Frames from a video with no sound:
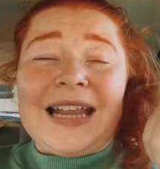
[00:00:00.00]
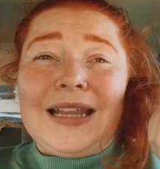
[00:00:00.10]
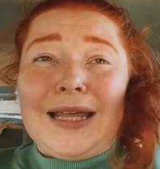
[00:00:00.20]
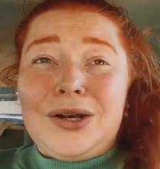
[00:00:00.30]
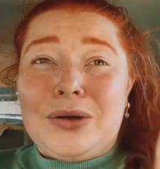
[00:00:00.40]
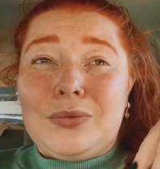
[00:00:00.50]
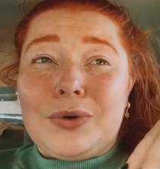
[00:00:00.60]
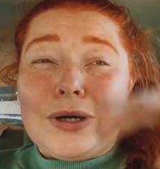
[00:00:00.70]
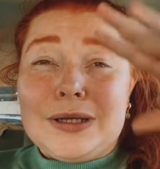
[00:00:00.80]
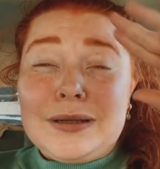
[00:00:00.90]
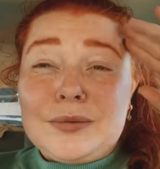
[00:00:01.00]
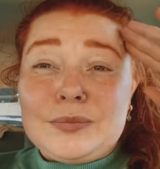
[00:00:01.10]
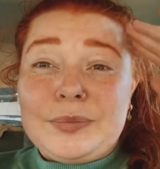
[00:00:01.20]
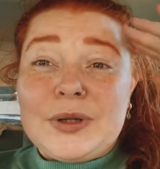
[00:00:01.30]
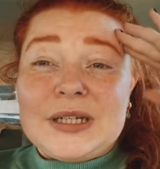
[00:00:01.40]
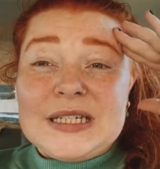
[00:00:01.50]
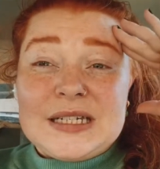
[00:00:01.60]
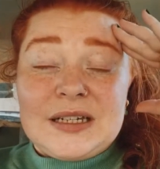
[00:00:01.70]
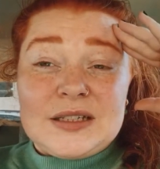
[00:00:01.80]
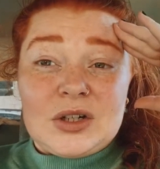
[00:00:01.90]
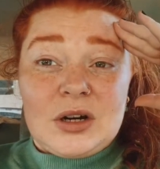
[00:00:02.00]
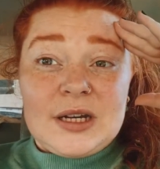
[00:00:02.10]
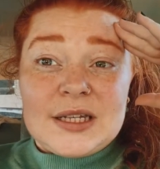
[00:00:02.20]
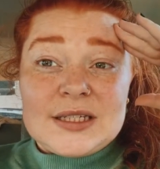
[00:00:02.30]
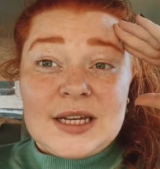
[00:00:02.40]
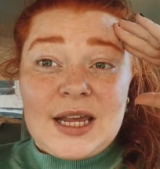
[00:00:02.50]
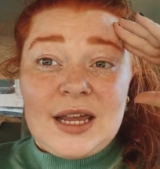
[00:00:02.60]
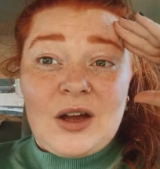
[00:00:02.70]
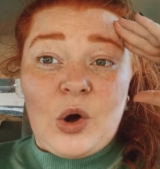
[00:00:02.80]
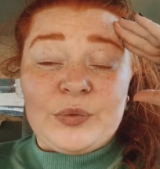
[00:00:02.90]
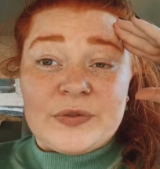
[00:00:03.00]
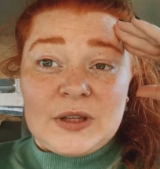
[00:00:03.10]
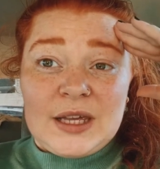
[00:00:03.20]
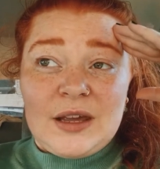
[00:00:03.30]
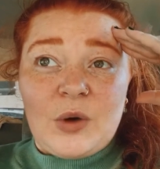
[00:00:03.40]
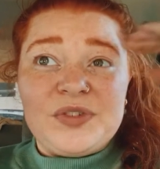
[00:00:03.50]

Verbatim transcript: then we're gonna put a dent in Target today, hopefully